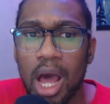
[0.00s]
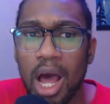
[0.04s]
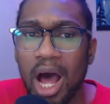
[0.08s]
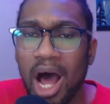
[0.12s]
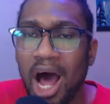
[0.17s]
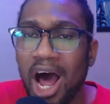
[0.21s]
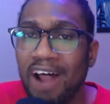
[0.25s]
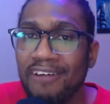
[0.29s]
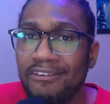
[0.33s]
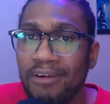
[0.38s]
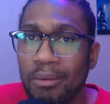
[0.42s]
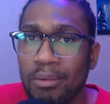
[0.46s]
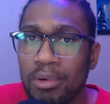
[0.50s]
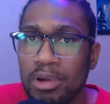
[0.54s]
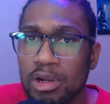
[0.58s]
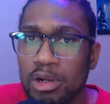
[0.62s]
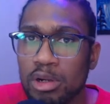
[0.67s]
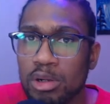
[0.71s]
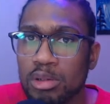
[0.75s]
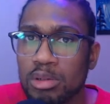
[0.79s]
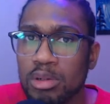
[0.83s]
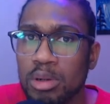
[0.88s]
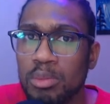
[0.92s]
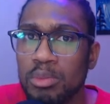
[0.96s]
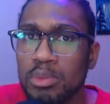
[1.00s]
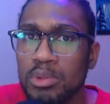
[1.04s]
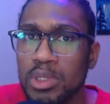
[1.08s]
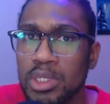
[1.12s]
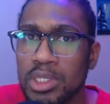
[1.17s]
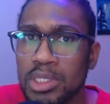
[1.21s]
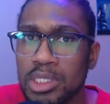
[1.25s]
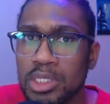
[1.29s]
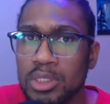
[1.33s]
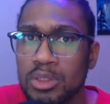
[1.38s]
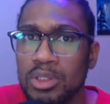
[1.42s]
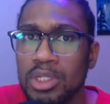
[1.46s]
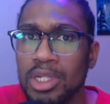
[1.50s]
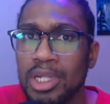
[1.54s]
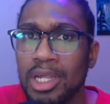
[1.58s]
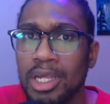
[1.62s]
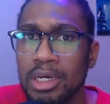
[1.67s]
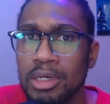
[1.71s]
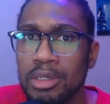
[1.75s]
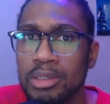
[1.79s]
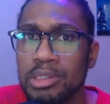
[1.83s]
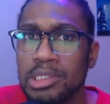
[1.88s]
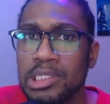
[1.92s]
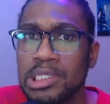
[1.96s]
alphabet community, the
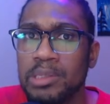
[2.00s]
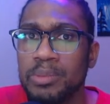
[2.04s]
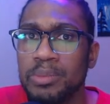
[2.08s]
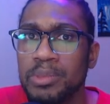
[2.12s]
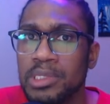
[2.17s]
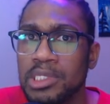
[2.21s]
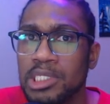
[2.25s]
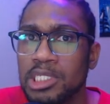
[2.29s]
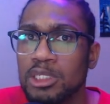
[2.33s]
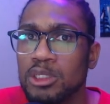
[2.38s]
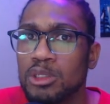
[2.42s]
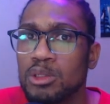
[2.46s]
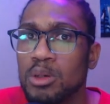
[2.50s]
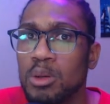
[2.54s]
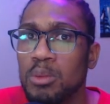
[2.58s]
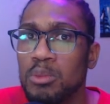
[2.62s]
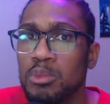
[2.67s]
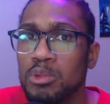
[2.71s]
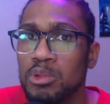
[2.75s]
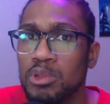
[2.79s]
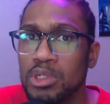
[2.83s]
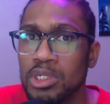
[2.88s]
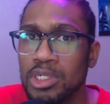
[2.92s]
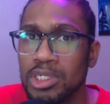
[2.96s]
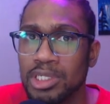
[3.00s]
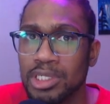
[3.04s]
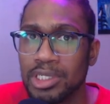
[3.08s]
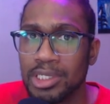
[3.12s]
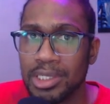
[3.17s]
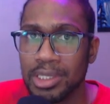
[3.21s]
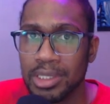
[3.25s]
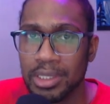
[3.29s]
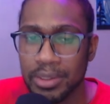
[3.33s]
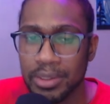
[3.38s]
LGBT community.